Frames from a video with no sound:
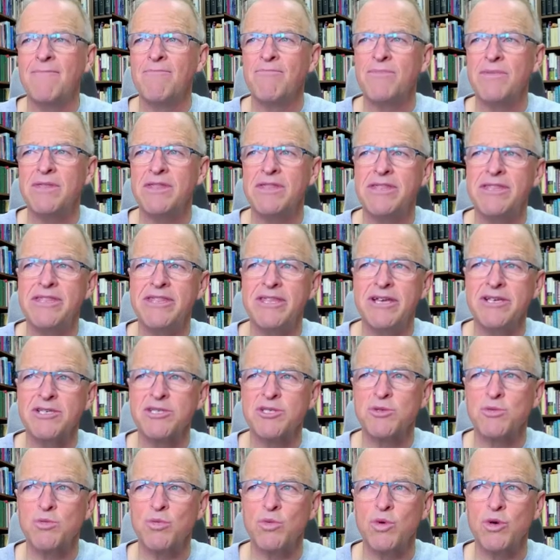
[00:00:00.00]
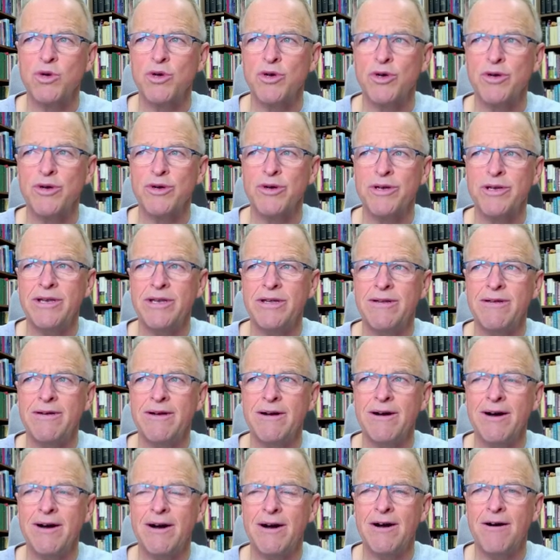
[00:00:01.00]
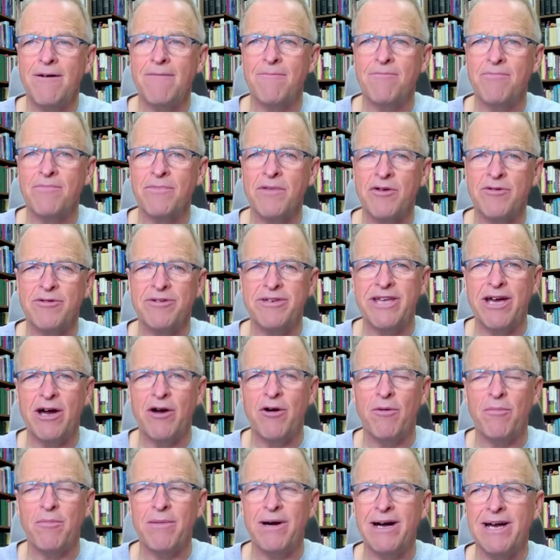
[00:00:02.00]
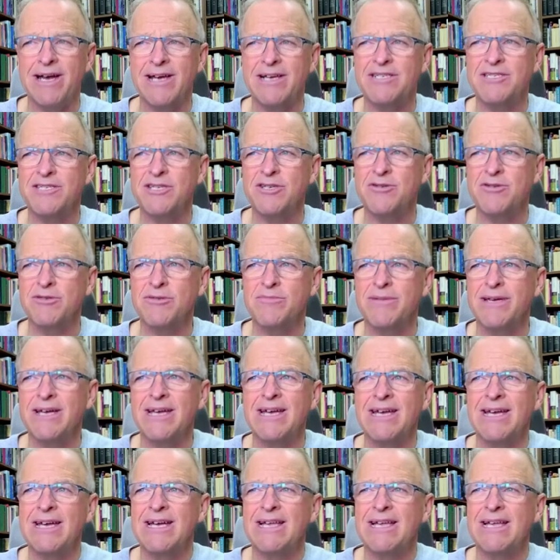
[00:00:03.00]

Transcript: this word, or deomai, excuse me.